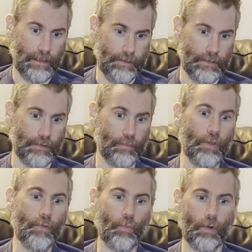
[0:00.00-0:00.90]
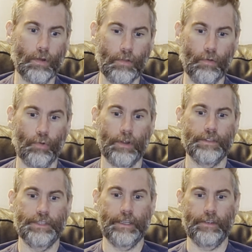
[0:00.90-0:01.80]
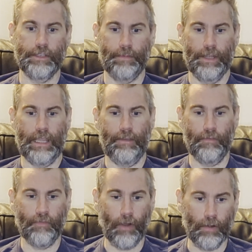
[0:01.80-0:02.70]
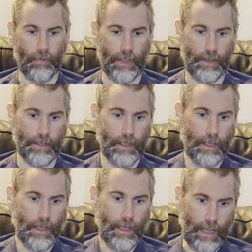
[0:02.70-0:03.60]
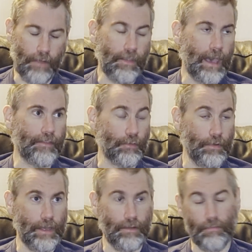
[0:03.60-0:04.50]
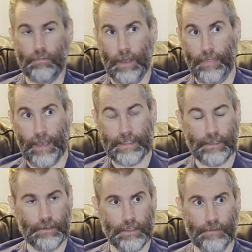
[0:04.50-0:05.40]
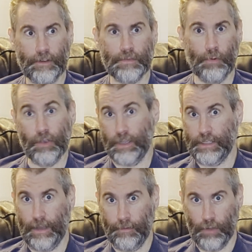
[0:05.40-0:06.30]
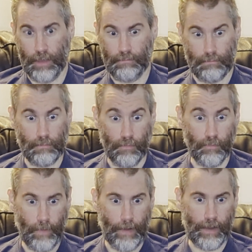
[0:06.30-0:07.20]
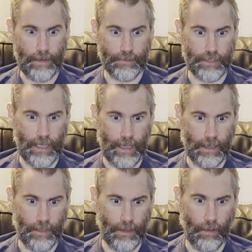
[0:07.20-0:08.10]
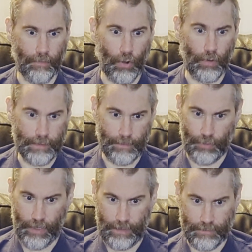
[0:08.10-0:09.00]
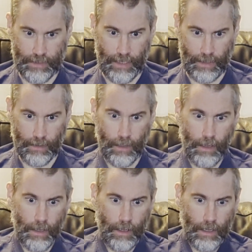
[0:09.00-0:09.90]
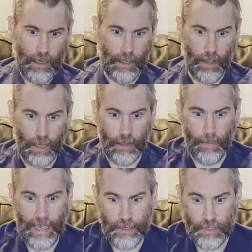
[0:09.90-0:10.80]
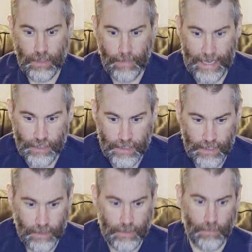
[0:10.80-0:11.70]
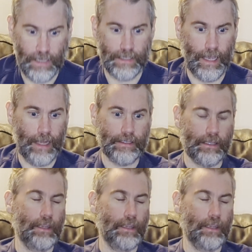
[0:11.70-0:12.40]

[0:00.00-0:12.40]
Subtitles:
Rune Lord series by David Farland. And if you haven't read that series, the first book is definitely very interesting. I think overall it's a pretty interesting. In the magic system is that